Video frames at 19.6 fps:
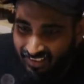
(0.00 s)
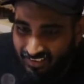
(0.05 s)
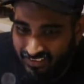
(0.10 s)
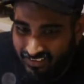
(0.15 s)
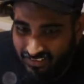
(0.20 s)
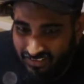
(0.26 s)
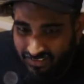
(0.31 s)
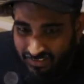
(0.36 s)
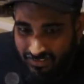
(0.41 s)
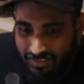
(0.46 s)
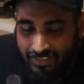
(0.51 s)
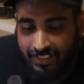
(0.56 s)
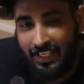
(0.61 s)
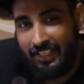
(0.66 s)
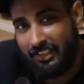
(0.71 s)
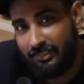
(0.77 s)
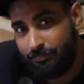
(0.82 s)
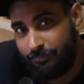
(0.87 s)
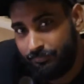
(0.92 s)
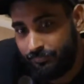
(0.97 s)
I
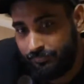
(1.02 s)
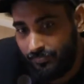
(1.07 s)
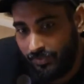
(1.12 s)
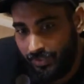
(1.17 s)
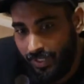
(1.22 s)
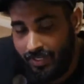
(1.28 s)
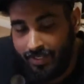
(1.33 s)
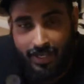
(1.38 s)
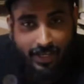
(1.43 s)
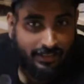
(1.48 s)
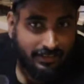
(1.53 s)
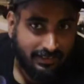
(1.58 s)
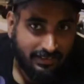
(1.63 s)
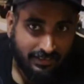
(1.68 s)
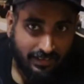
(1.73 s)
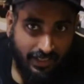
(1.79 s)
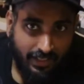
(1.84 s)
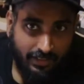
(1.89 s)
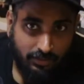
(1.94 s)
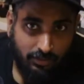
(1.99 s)
gotta
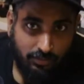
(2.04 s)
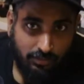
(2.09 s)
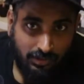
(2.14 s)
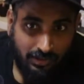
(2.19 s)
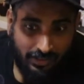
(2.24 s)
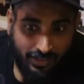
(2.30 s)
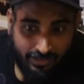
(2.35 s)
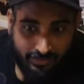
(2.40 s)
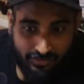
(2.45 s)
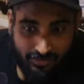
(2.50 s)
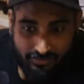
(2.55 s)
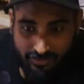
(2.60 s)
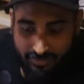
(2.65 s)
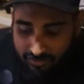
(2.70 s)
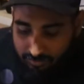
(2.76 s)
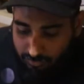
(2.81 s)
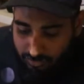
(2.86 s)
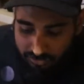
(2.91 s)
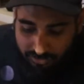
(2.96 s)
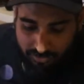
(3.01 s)
say I don't like
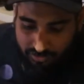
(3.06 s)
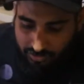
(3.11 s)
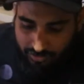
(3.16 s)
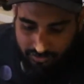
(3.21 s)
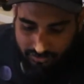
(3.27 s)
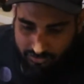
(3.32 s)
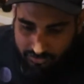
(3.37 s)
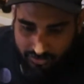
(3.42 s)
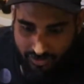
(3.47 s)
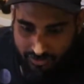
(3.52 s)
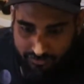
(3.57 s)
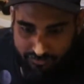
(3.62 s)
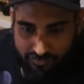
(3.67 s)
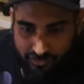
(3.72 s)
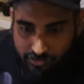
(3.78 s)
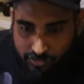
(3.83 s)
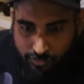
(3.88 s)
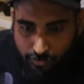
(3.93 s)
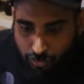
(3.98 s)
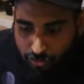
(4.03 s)
that much. Instead of
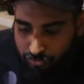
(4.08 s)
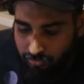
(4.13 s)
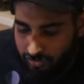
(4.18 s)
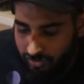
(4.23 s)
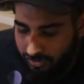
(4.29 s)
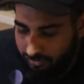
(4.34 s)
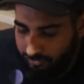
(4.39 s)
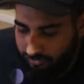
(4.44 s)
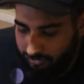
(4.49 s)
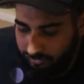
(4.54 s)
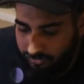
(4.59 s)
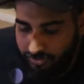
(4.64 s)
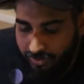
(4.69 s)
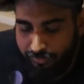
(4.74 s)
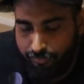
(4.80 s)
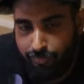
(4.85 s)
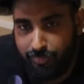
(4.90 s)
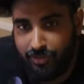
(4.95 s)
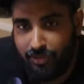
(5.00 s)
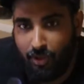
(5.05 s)
the remote, then to
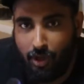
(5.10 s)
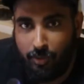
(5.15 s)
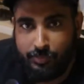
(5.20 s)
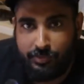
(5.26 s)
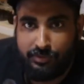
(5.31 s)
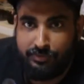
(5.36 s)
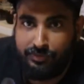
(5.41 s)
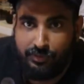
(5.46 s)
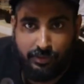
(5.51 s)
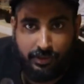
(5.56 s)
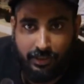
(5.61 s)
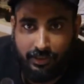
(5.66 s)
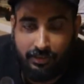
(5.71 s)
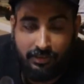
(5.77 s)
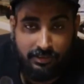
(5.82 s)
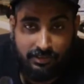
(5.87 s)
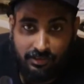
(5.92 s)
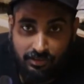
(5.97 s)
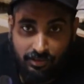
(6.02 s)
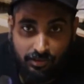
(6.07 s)
give me the option for at
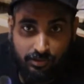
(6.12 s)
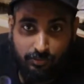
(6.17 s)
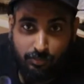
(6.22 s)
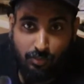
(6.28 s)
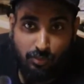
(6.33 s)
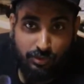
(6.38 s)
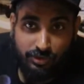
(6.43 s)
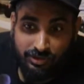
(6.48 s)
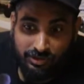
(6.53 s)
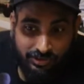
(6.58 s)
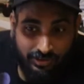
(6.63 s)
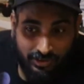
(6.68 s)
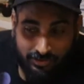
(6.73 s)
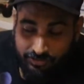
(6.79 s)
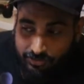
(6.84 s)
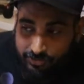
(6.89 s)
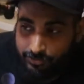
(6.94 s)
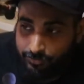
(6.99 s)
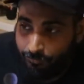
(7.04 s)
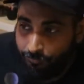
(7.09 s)
least another motion
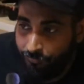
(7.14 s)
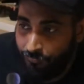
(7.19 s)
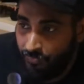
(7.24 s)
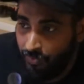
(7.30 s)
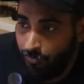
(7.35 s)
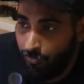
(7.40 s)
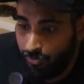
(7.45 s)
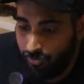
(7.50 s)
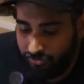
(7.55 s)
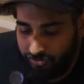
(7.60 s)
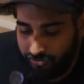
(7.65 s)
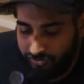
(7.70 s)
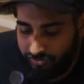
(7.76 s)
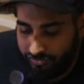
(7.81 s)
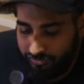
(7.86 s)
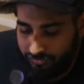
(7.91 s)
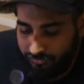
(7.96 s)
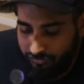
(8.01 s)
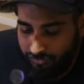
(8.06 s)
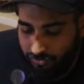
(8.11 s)
sensor,
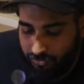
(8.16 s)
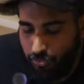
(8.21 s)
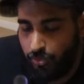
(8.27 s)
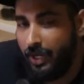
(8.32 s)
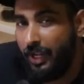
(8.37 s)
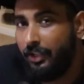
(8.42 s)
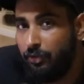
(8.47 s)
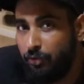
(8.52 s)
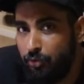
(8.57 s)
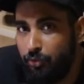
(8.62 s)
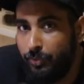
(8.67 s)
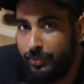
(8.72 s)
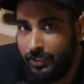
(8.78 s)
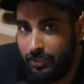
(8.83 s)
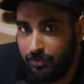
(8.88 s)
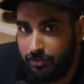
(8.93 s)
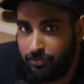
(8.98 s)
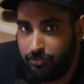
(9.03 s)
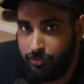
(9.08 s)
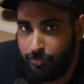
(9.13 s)
because you can't do
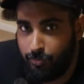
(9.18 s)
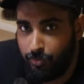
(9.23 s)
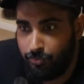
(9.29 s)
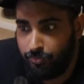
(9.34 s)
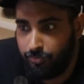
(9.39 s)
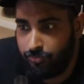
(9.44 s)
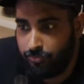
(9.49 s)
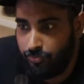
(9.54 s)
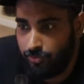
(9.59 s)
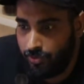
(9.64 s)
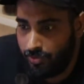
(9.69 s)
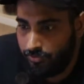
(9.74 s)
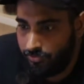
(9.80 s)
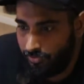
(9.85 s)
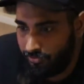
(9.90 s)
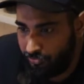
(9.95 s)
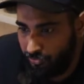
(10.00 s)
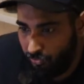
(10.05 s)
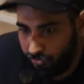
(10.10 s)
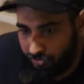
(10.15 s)
without the remote. You can
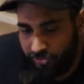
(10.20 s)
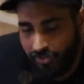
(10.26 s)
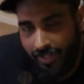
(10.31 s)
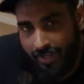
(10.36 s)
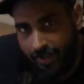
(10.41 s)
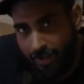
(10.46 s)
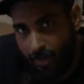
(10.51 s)
just use the